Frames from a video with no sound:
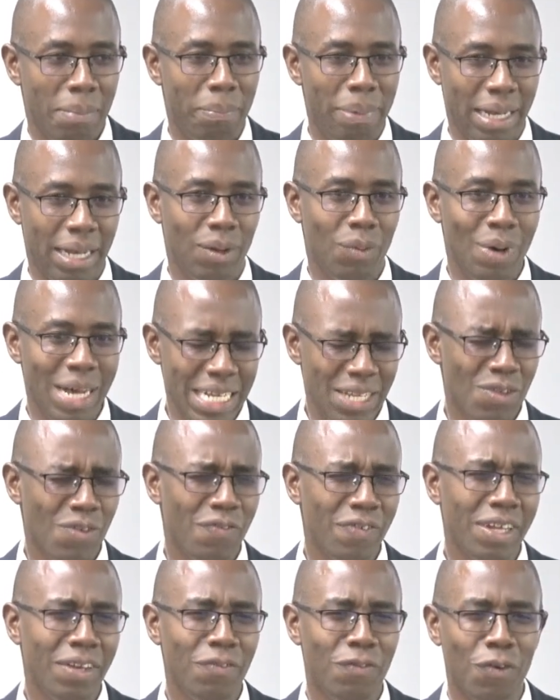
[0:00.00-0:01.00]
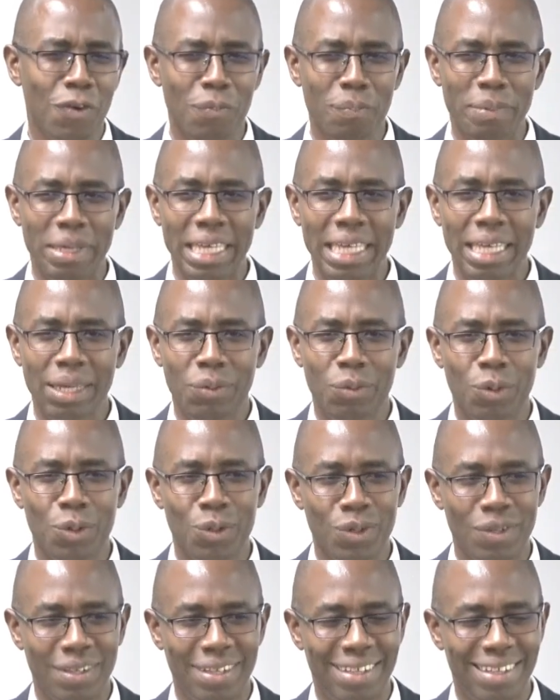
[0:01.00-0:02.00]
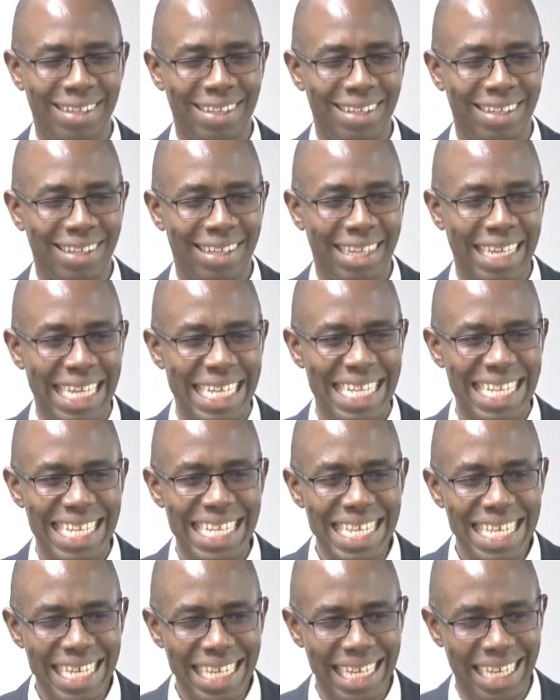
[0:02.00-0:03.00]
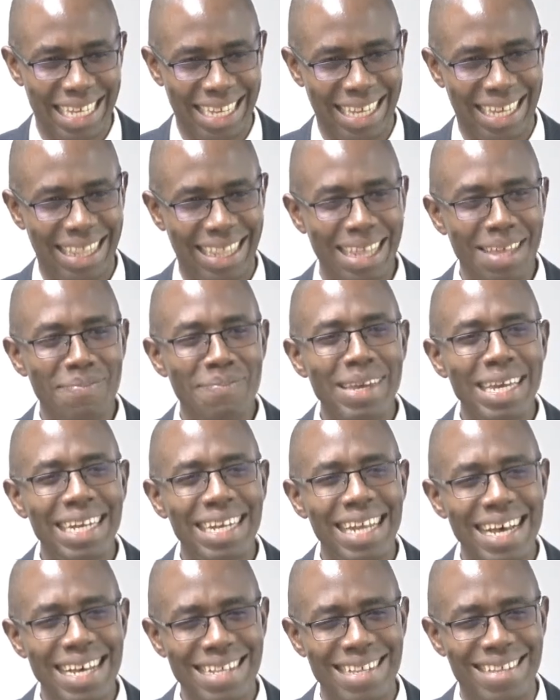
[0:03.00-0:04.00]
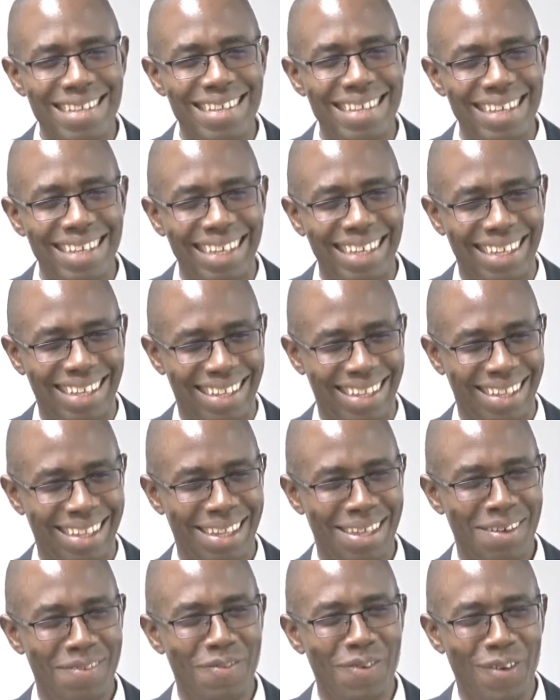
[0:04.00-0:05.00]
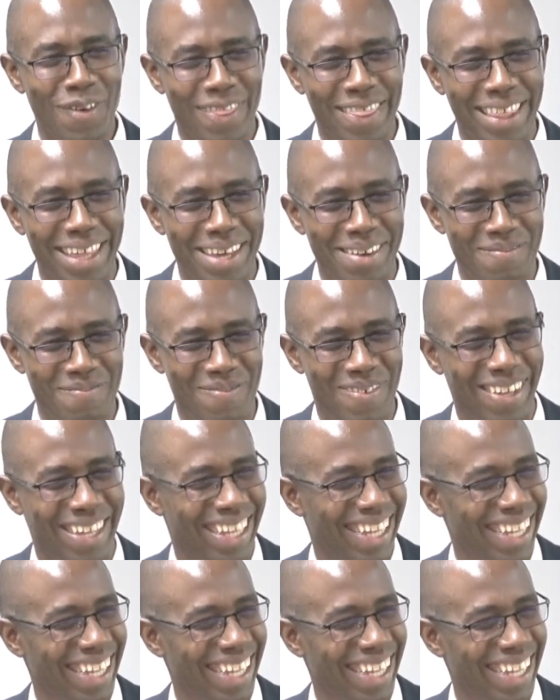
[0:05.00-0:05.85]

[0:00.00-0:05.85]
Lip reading: But worst of it for me was singing. They made us sing for them.